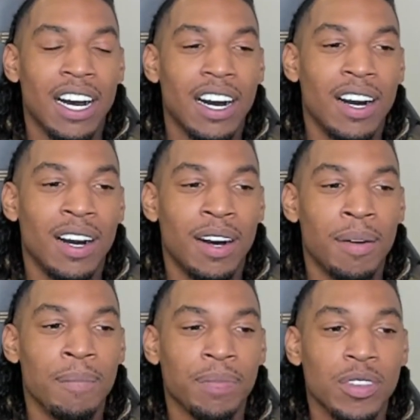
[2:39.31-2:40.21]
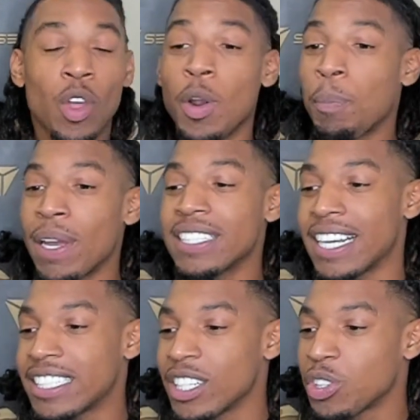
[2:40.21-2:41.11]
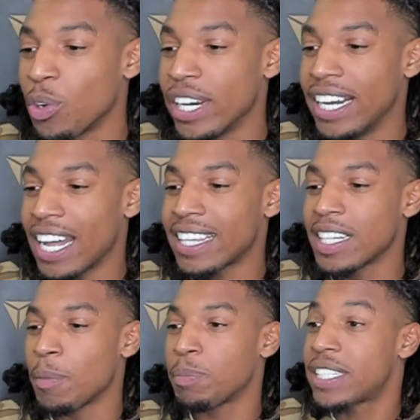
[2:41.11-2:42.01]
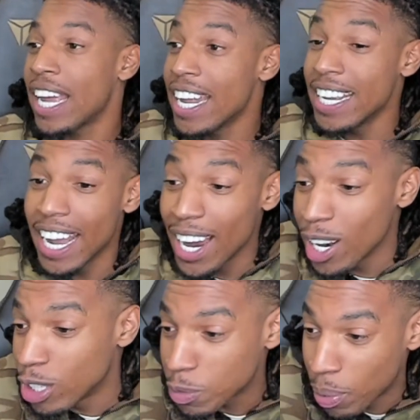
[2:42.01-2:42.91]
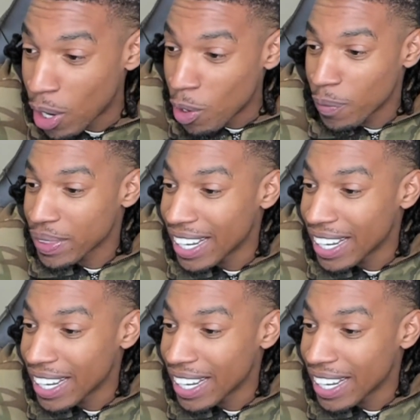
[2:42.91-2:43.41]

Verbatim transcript: Um, no, the PlayStation three. I think the ten years, bro.